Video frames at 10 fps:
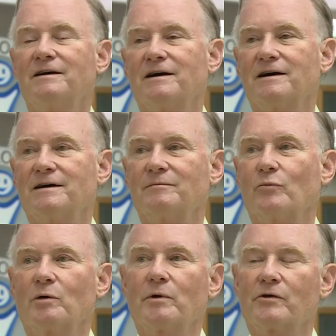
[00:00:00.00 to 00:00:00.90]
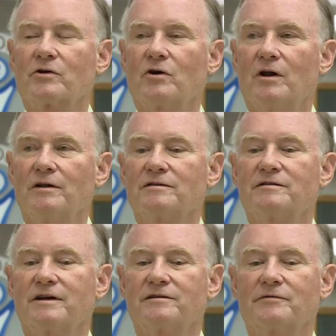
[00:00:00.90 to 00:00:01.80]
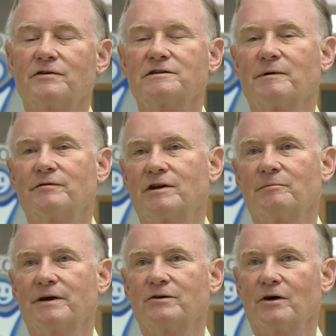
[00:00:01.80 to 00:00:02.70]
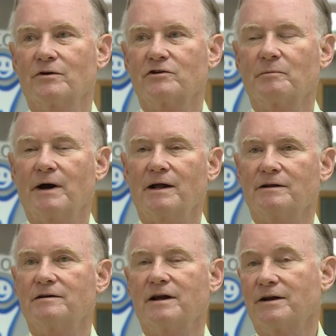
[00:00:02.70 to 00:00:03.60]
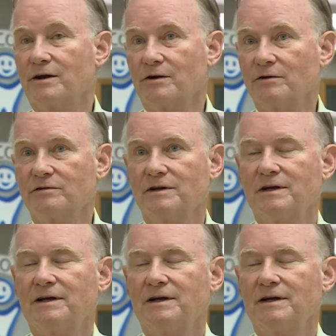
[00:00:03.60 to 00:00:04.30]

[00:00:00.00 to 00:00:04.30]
Um, one mother called and said, "It's the first time I've seen my daughter smile in 10 years."